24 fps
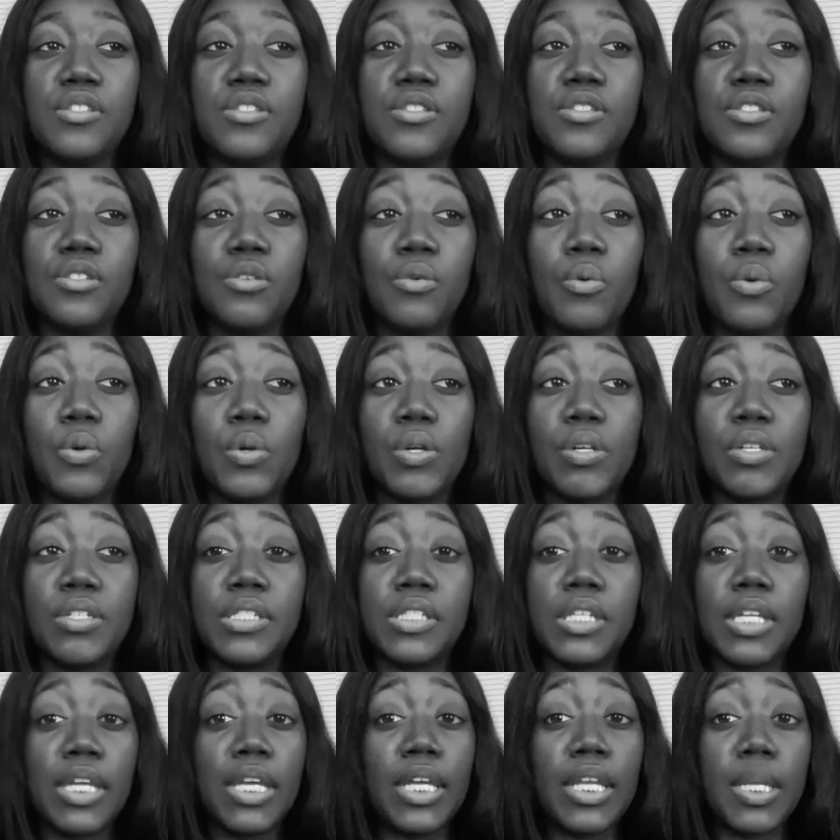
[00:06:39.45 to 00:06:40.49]
towards
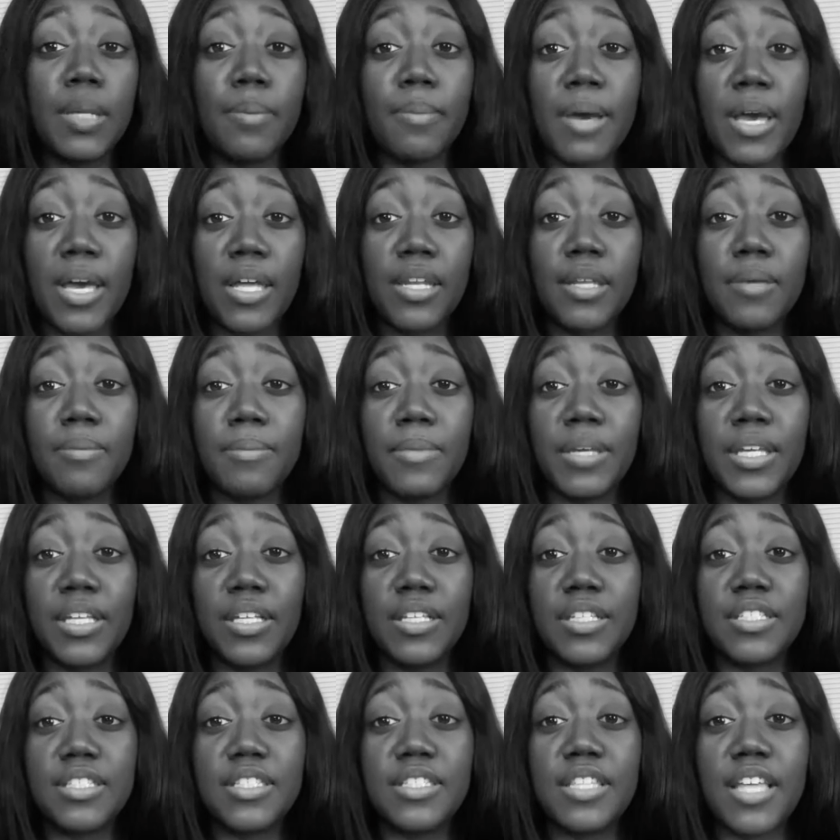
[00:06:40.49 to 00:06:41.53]
anybody
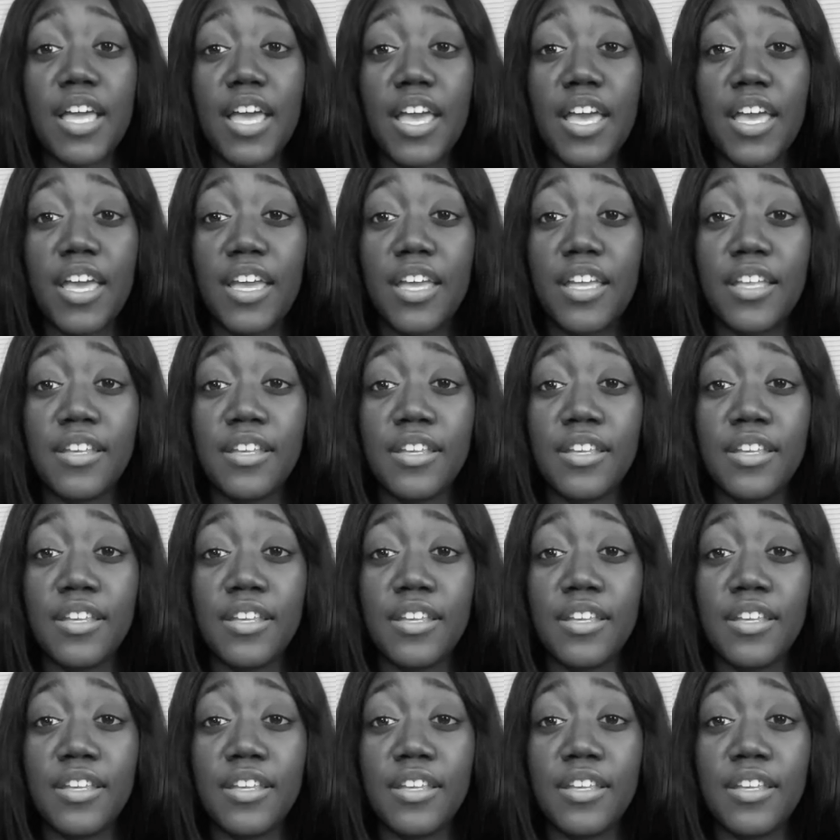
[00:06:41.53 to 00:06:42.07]
means that